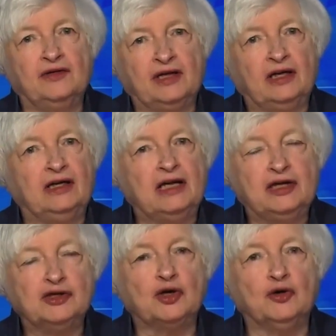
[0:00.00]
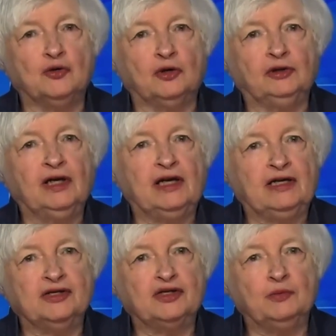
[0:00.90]
that his goal
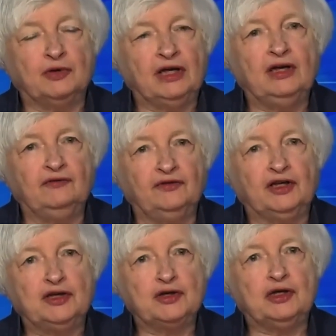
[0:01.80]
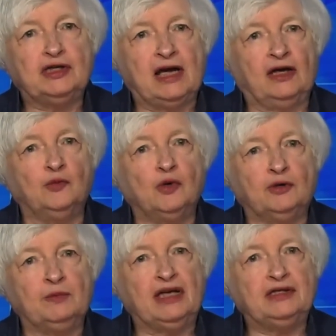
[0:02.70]
is to bring inflation down
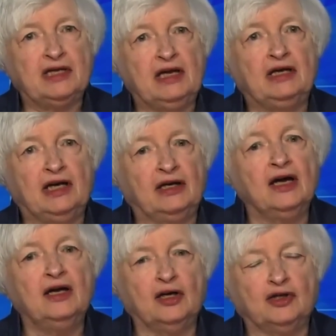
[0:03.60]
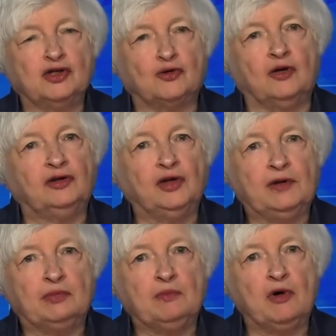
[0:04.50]
while maintaining a strong
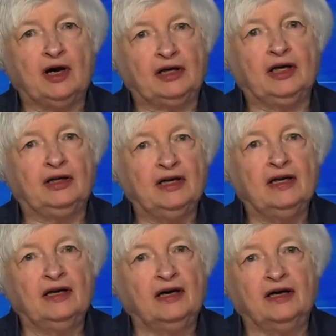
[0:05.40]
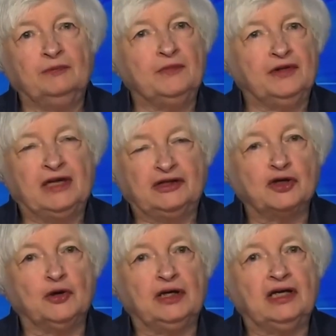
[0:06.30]
labor market.
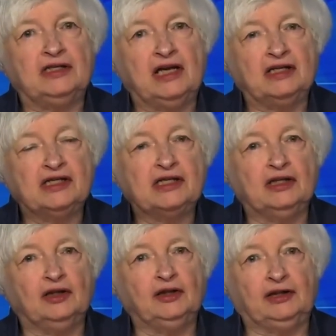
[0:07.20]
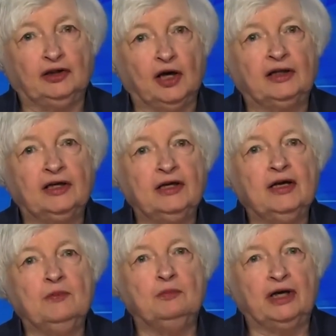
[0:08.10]
That's going to take skill and luck,
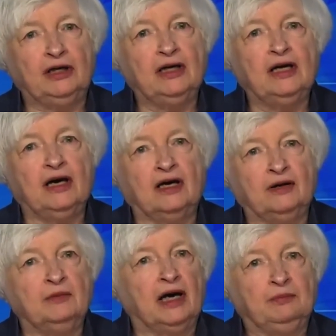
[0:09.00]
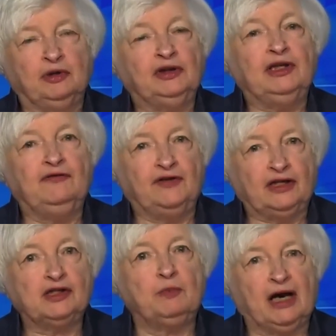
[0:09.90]
but I believe
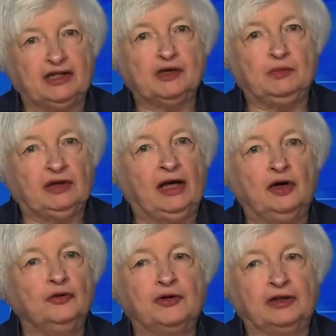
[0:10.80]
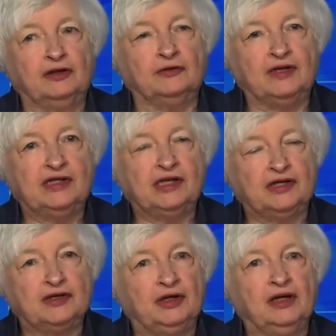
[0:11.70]
it's possible. I don't think a
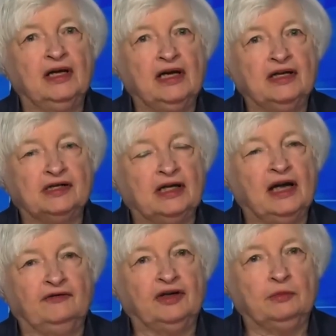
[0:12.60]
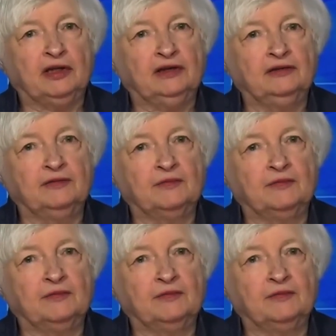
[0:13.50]
recession is inevitable.